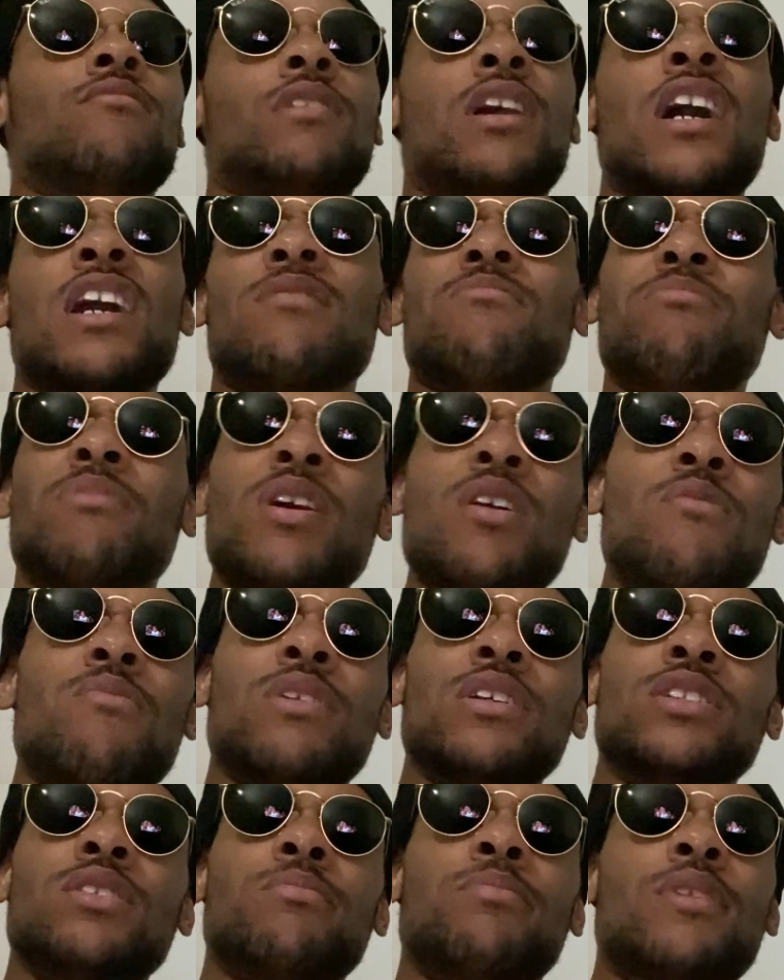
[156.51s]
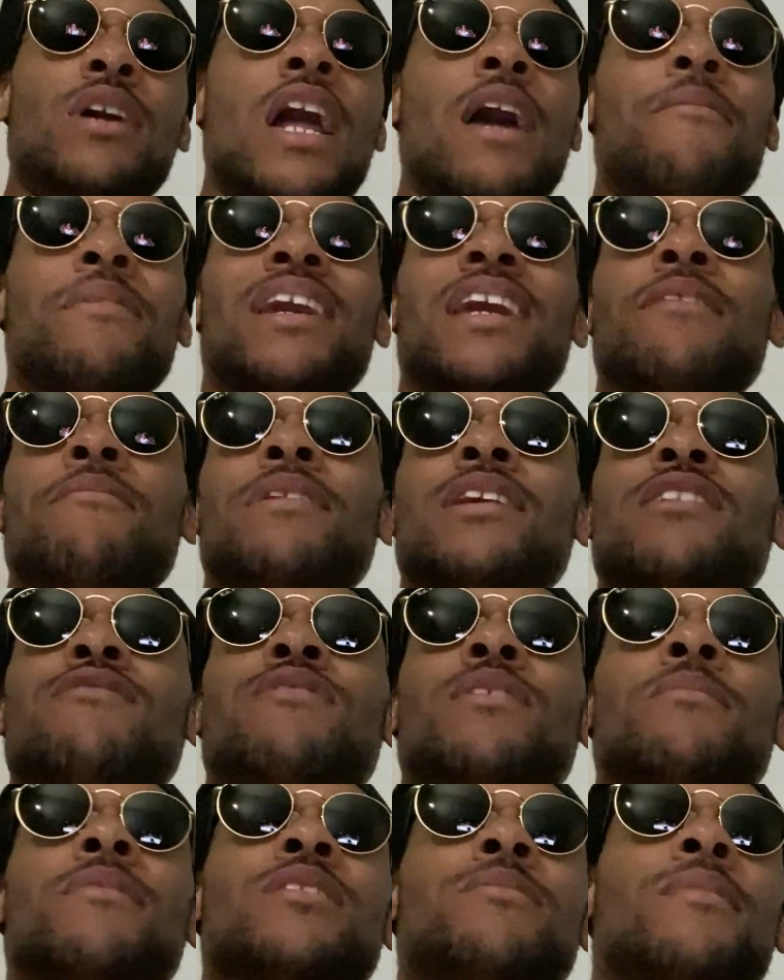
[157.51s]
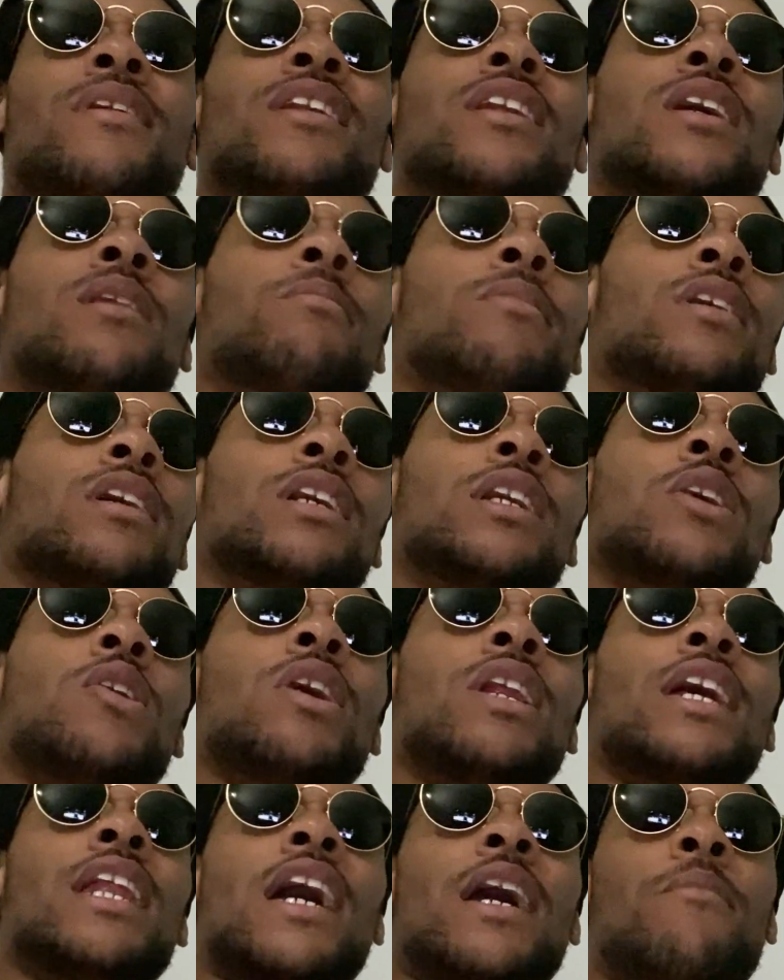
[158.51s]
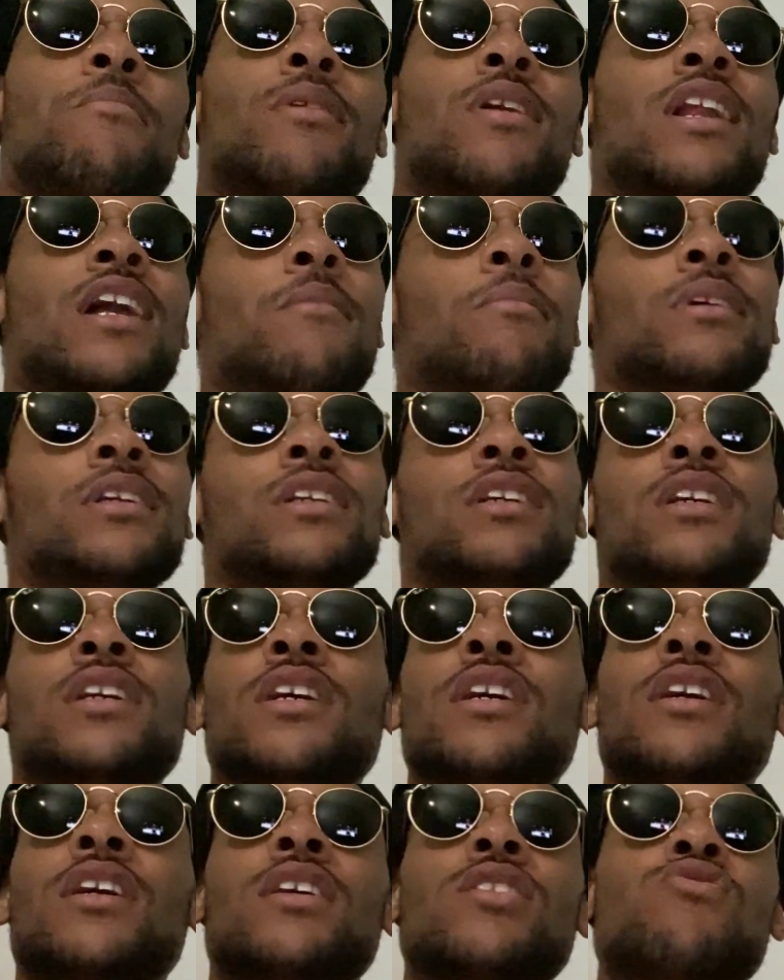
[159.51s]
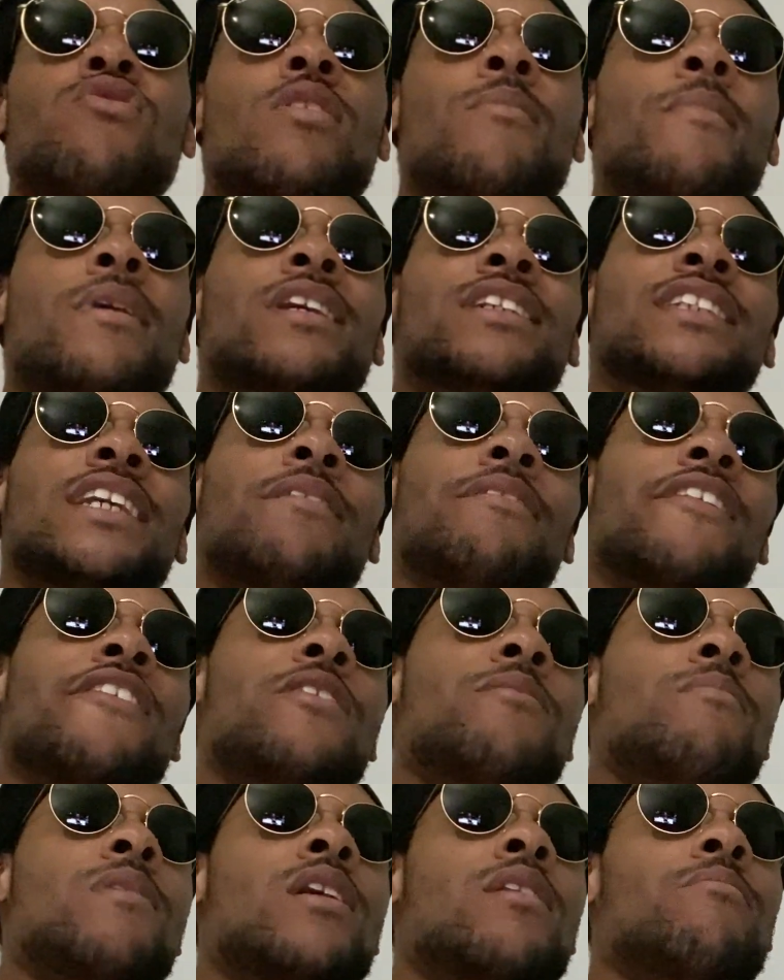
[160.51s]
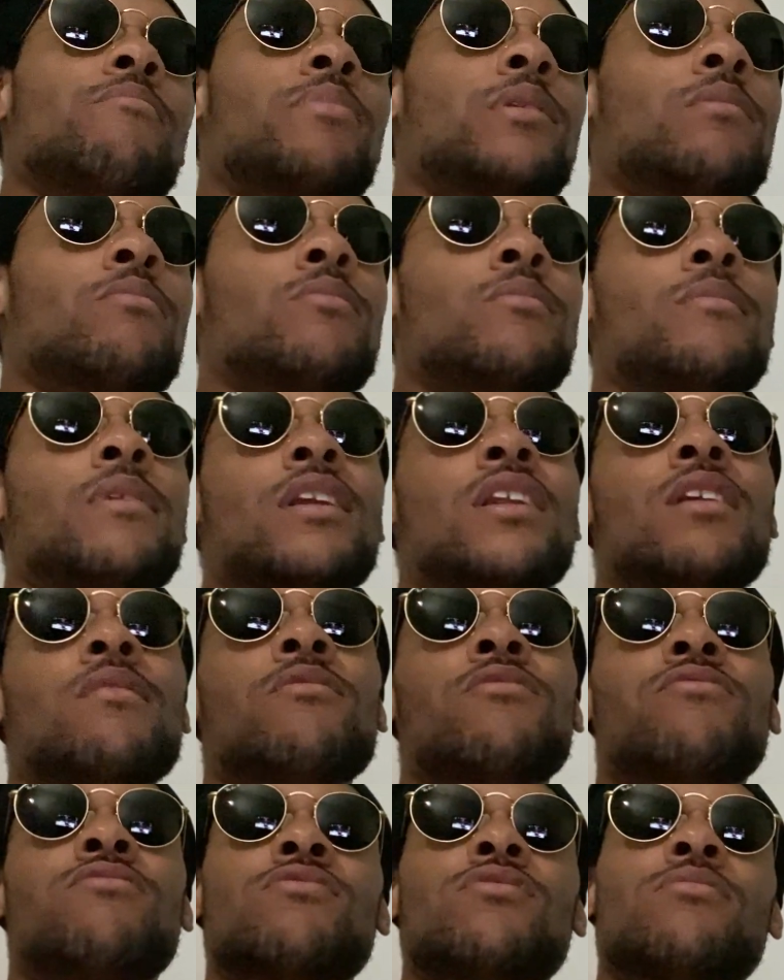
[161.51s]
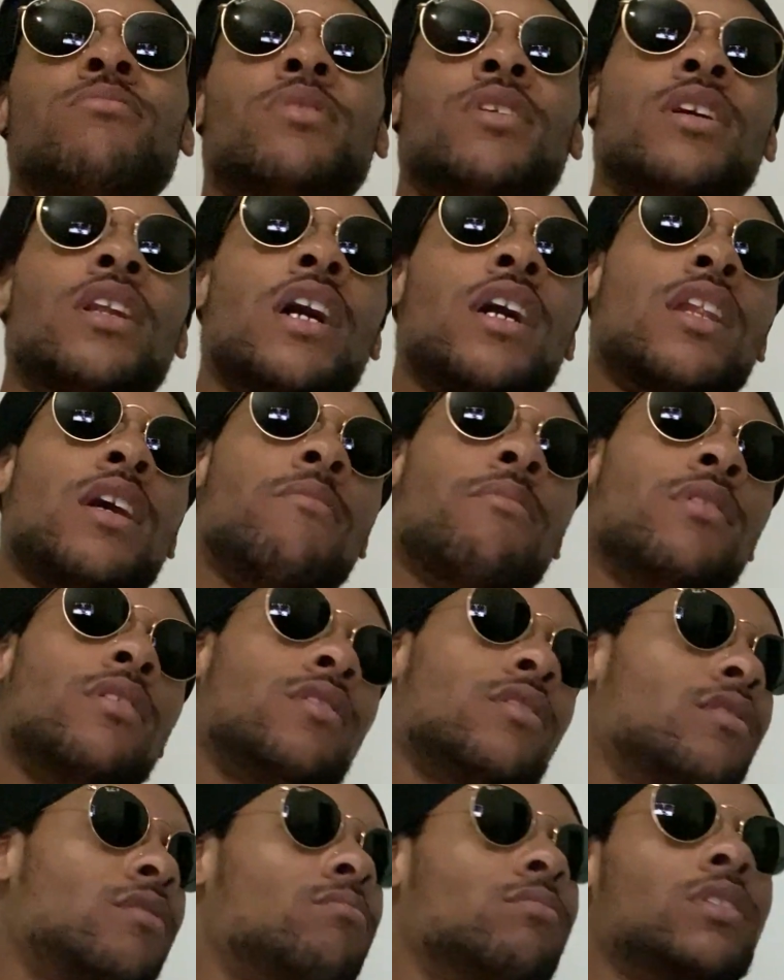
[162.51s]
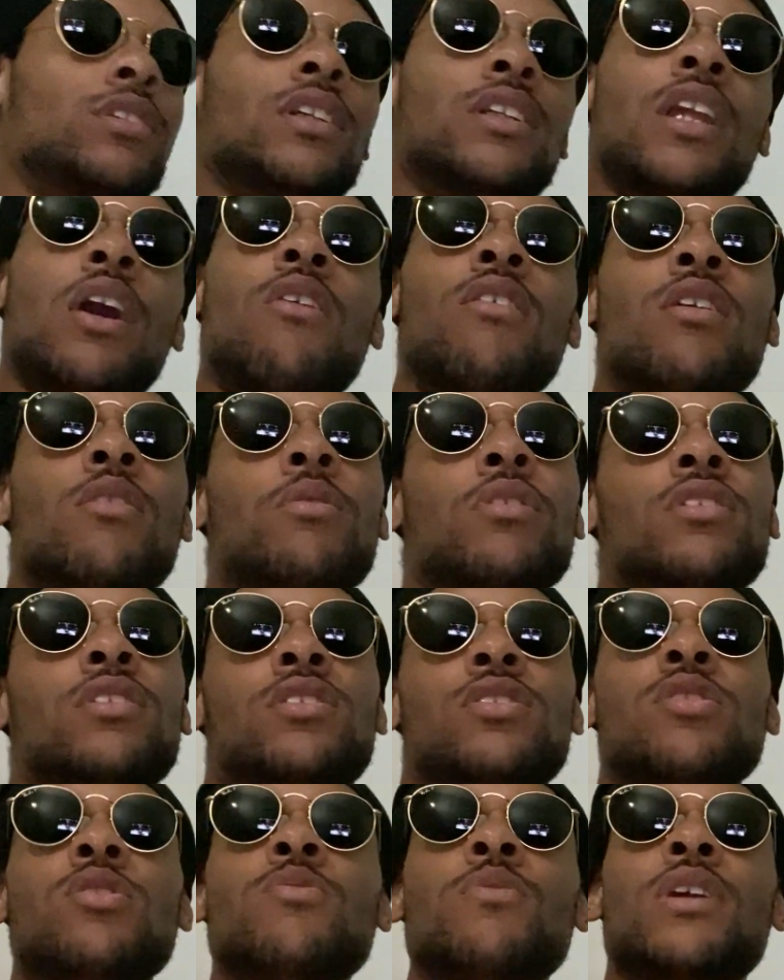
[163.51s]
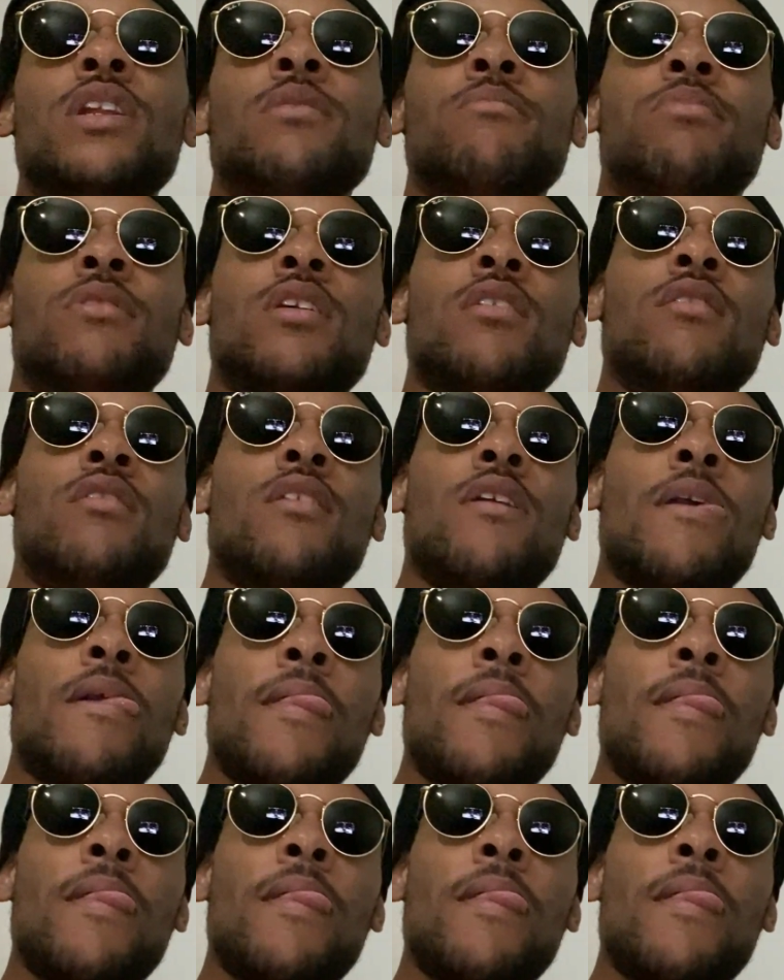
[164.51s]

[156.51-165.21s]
Like, bro, what's the point? I be giving these females my number and all that. Like, bro, I'm about to stop giving my people my number for real, bro. Like, they be, you know what I'm saying? They don't know what to do with it, bro.